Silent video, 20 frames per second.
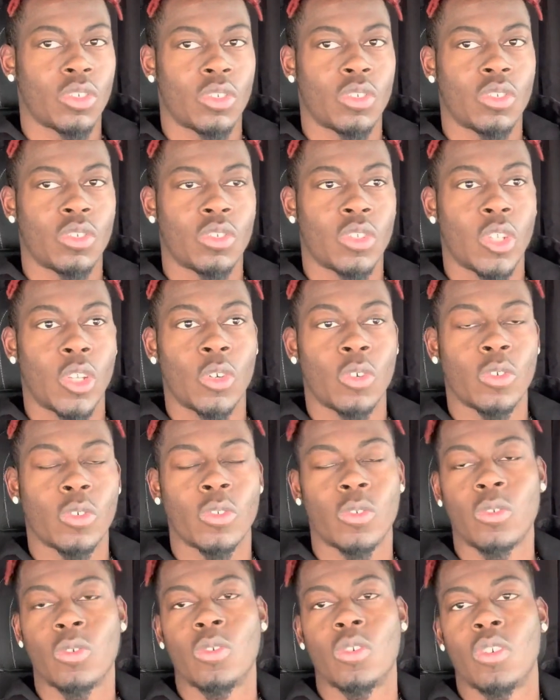
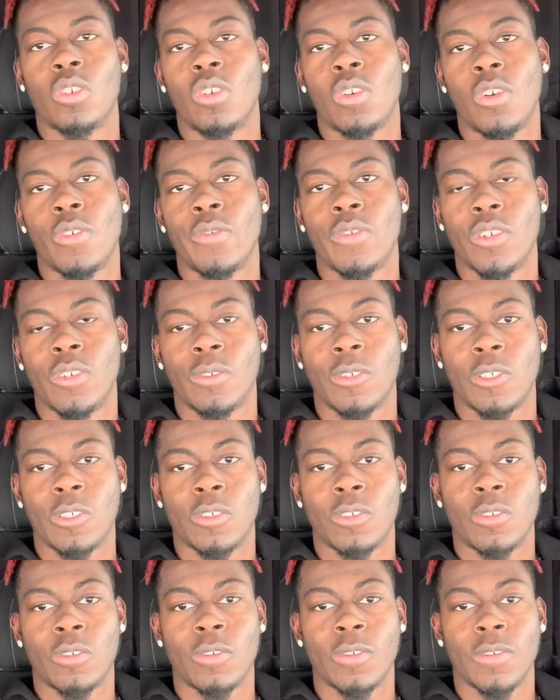local or over the
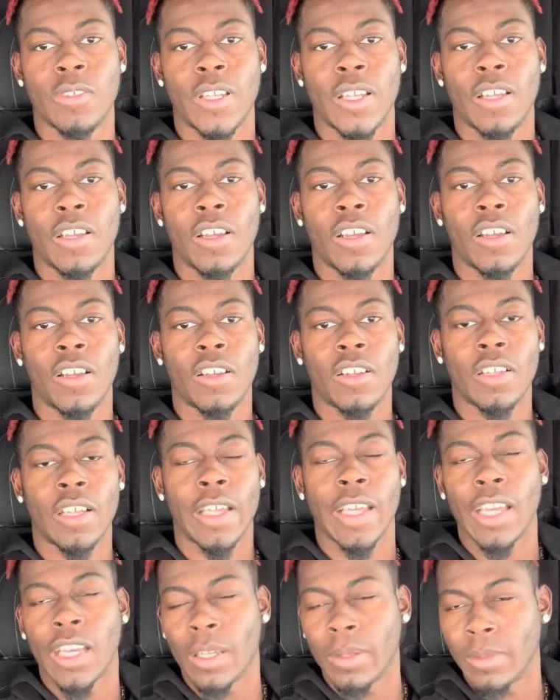road
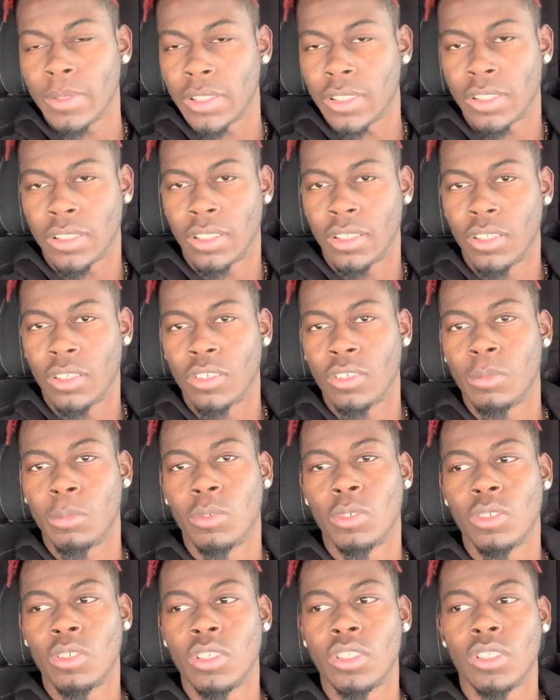apps, load
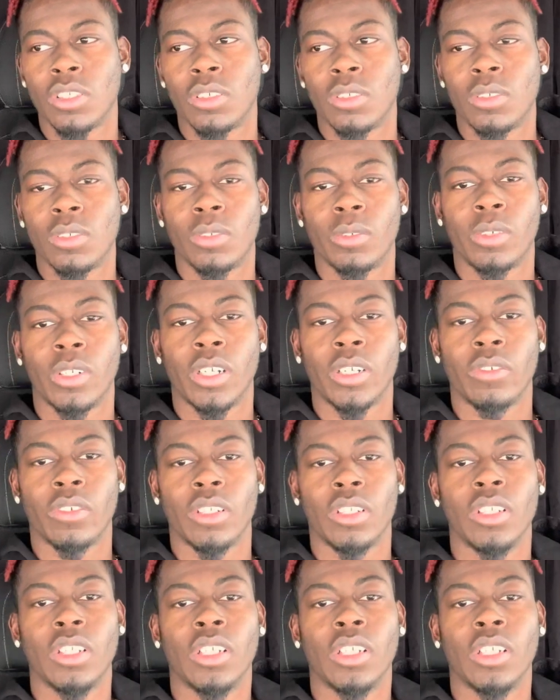boards, or whatever.